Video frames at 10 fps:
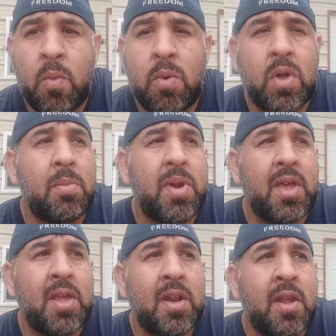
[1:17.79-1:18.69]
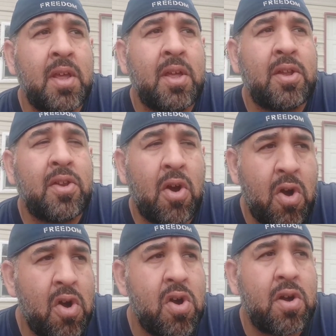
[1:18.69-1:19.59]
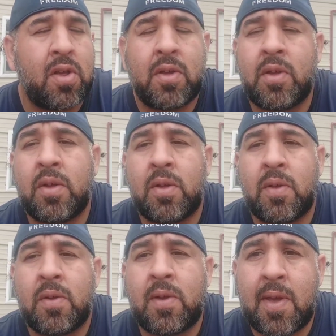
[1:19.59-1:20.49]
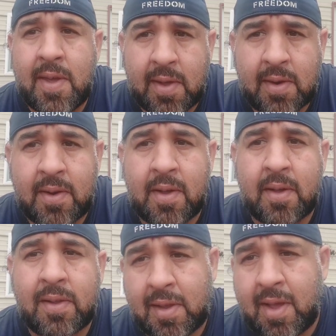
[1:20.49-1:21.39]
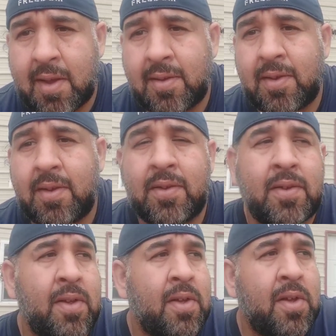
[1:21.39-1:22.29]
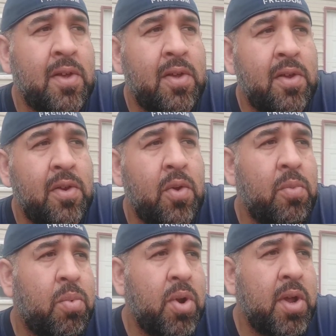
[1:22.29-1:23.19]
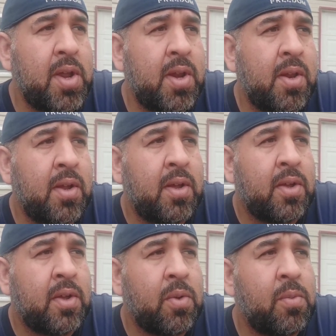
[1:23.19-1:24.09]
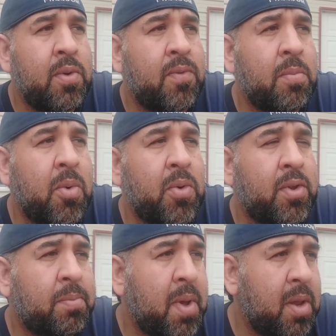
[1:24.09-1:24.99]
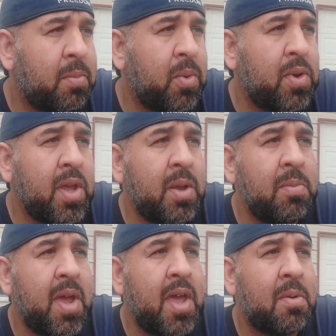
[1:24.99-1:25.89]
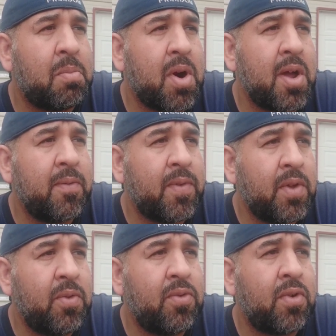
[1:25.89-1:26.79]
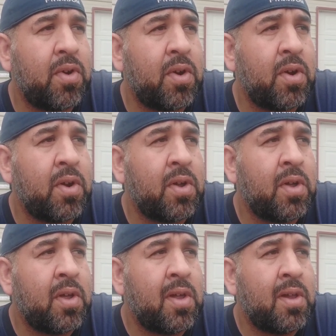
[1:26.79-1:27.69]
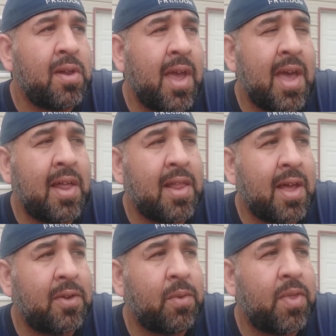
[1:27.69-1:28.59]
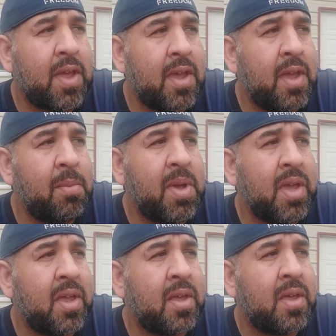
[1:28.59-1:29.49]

We're coming in to hurt, to end legacies. New breed, you went from a respectable team that had a bright future to allies with the enemy.